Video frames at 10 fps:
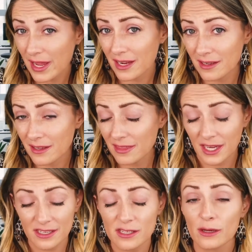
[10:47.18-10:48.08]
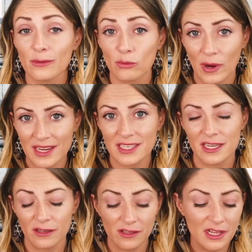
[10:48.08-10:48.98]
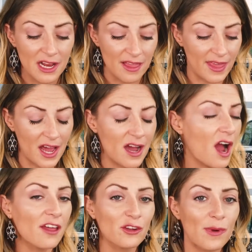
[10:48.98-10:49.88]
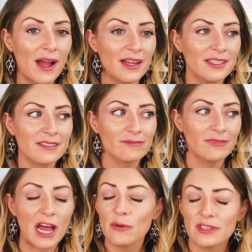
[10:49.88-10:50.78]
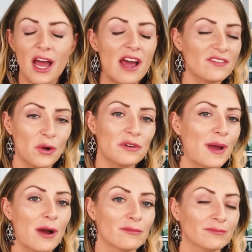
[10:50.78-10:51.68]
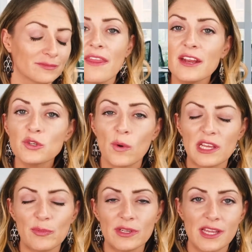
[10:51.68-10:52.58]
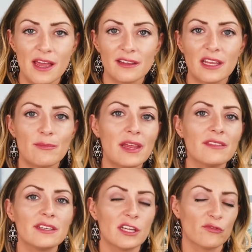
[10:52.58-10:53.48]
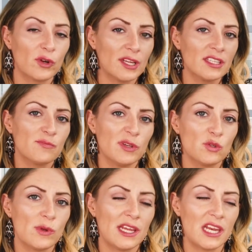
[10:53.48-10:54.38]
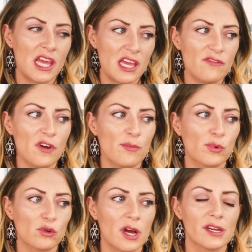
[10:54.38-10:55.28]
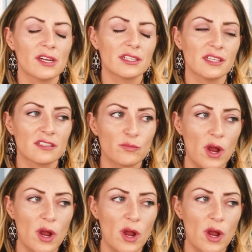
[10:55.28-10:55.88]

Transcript: big. That is a great deal that otherwise I would not have known about. And that 20% can make the difference between if a product is